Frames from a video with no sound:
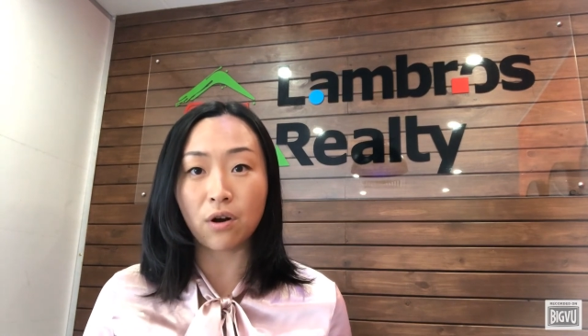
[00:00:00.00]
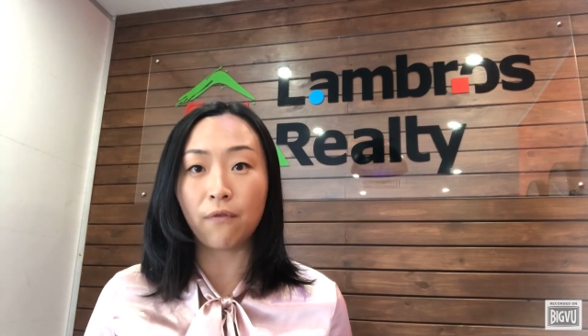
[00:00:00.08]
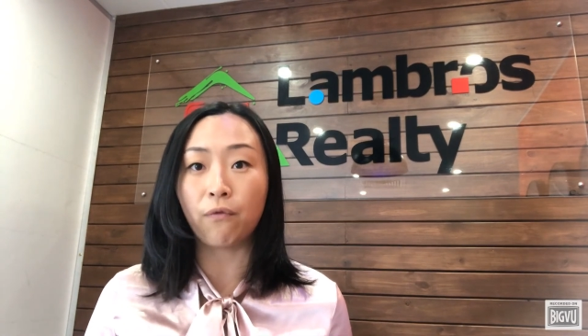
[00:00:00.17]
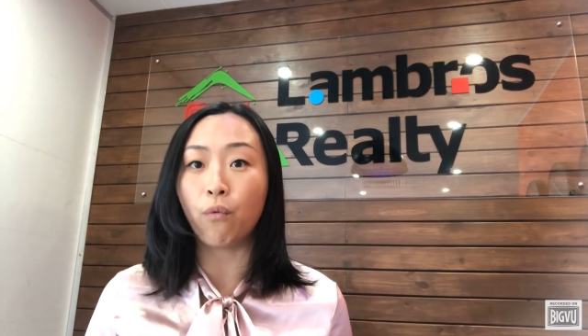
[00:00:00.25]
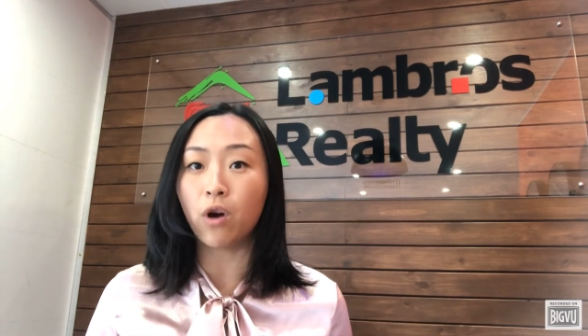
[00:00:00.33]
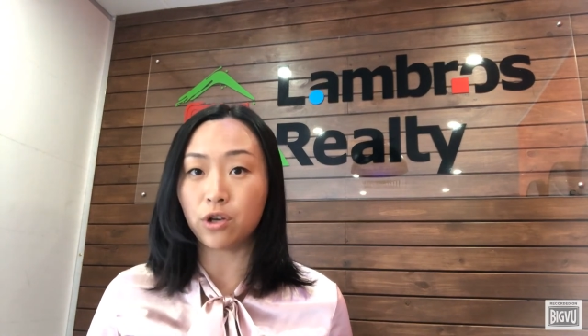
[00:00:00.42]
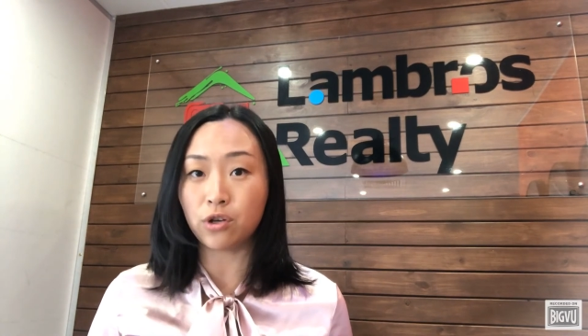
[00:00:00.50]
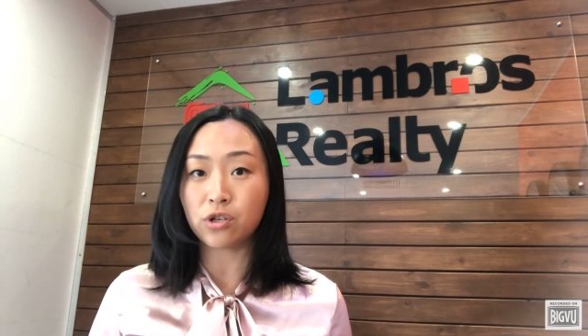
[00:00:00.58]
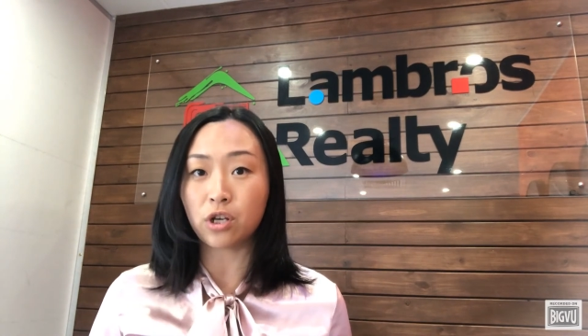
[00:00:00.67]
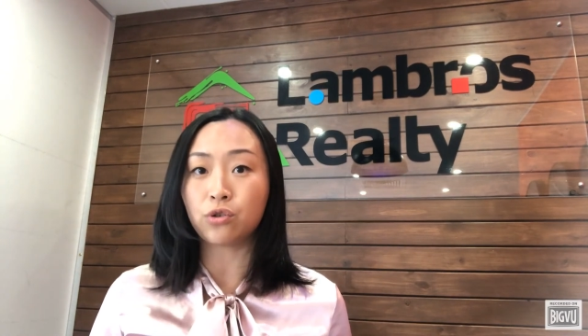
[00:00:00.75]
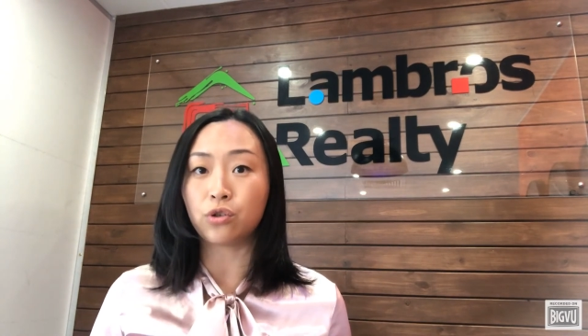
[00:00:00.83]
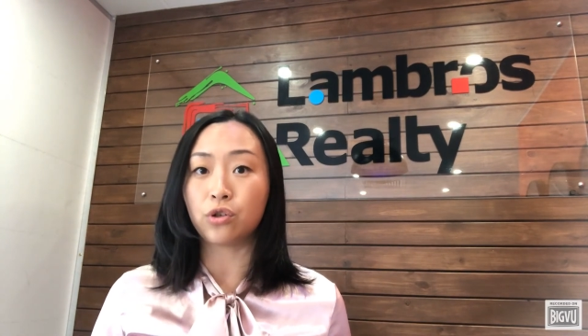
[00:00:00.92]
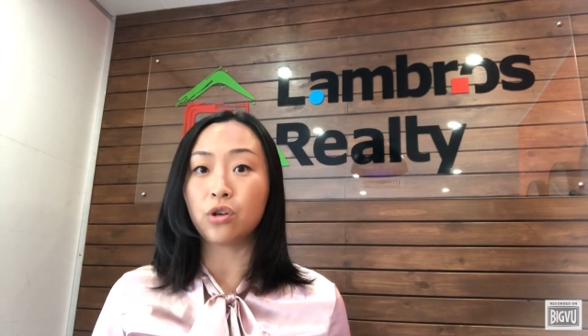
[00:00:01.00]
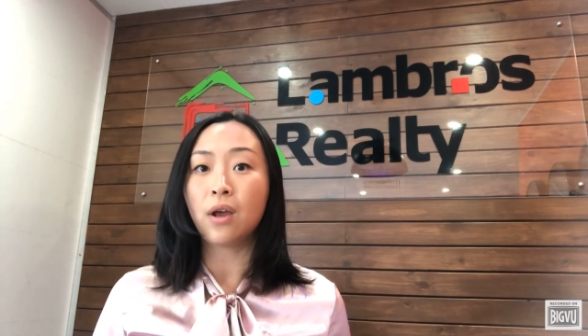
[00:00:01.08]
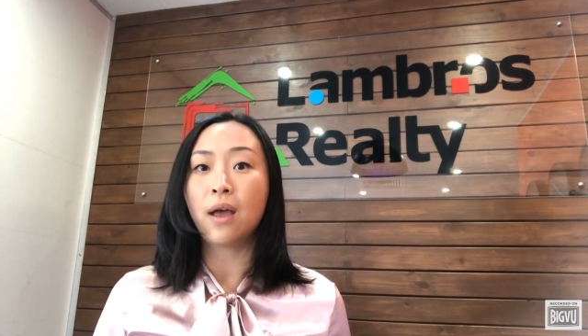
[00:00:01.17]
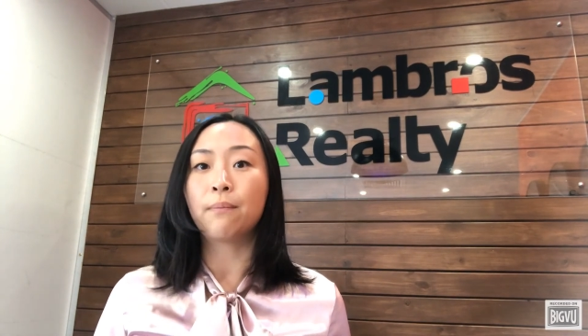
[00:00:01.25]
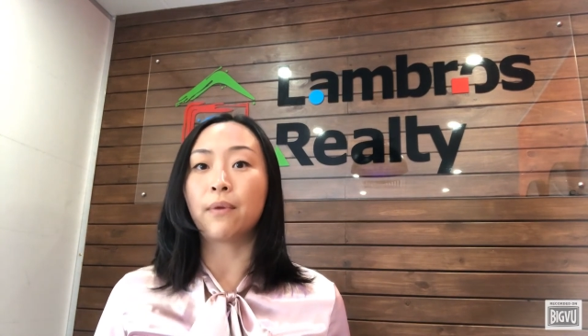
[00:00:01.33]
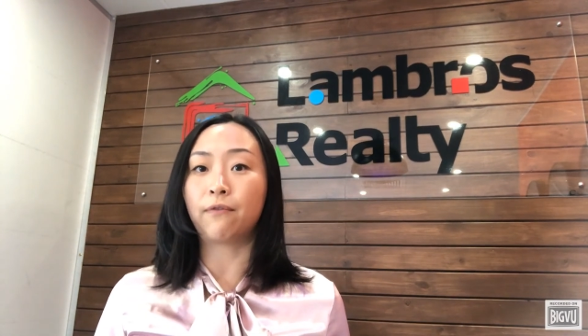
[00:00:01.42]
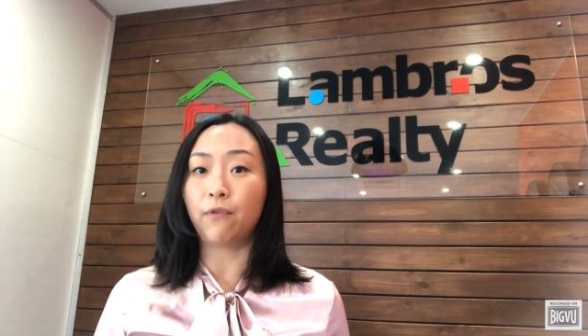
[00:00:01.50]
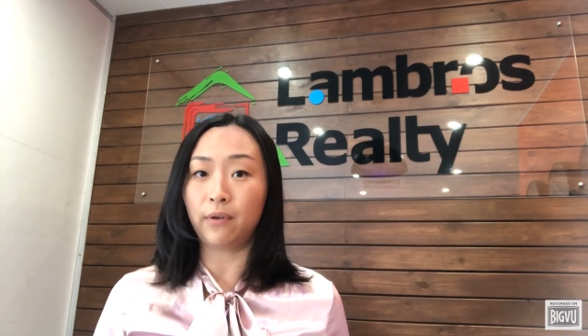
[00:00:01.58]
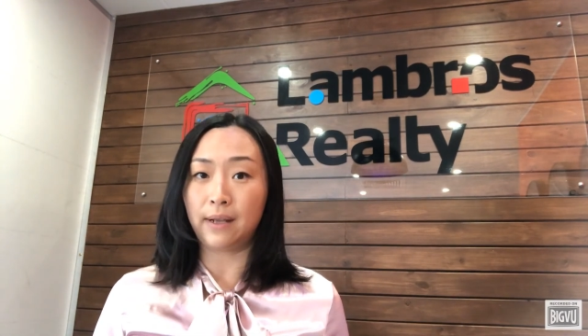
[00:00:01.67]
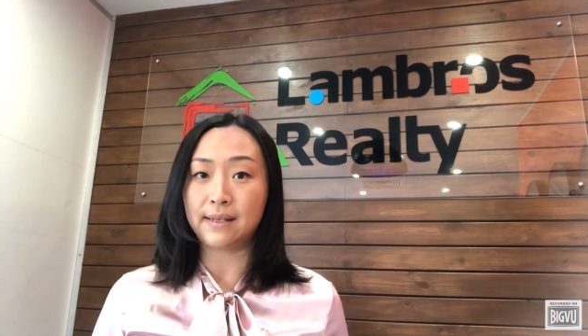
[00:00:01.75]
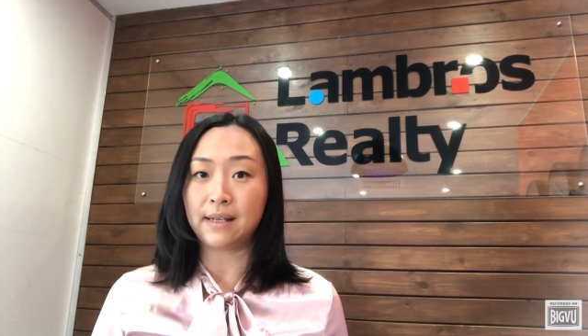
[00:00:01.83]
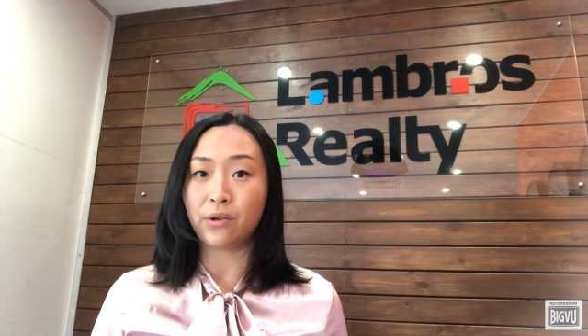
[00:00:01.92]
of what you should do before
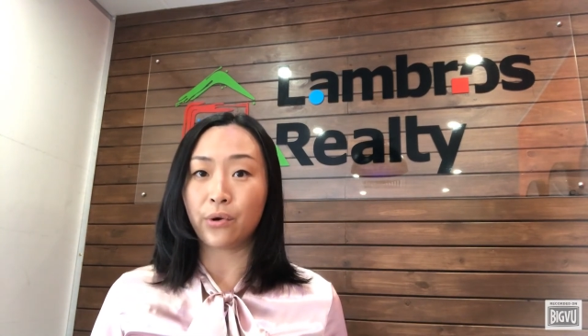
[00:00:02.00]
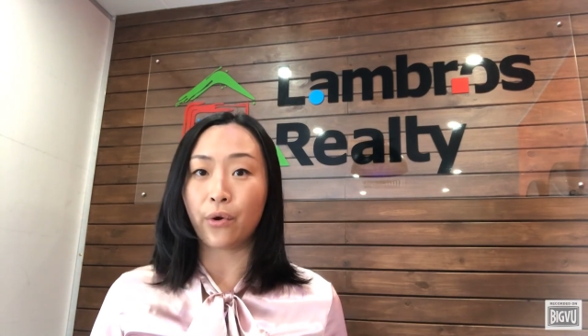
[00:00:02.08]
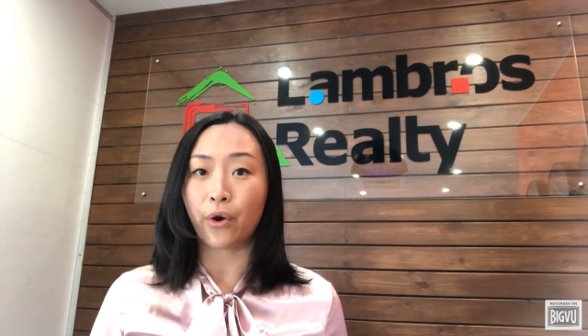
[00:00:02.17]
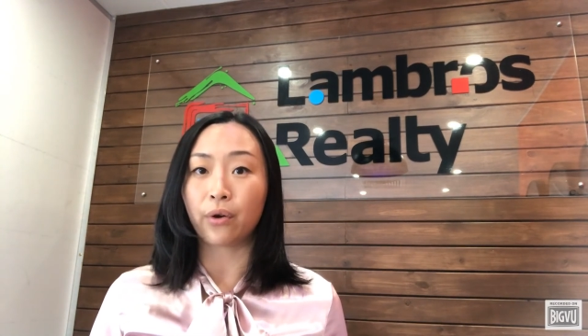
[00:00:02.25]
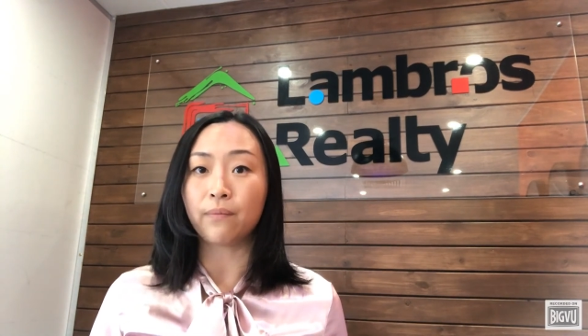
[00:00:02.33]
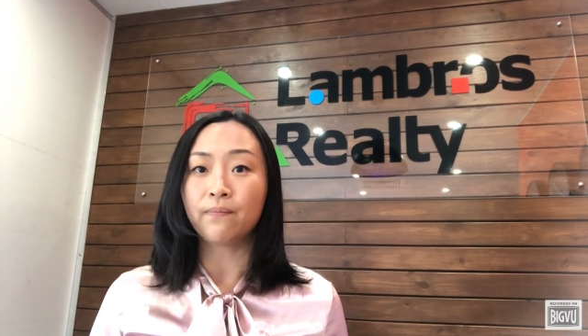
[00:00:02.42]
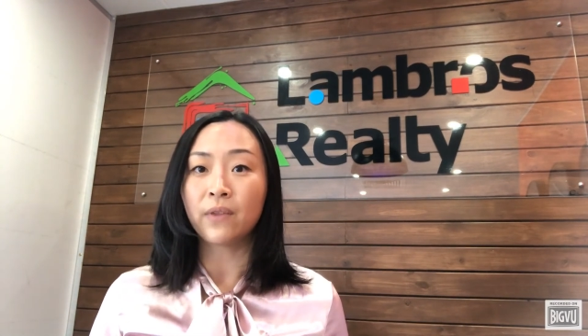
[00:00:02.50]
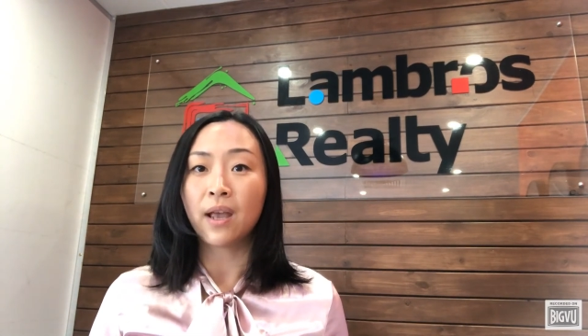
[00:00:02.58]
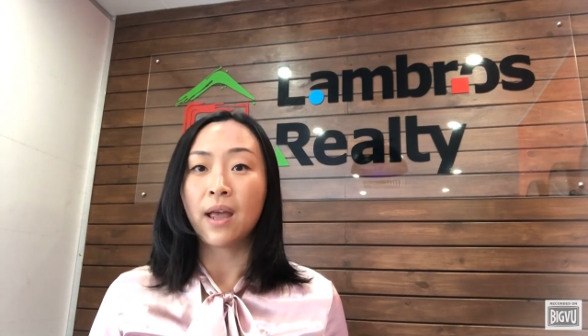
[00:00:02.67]
leasing your home,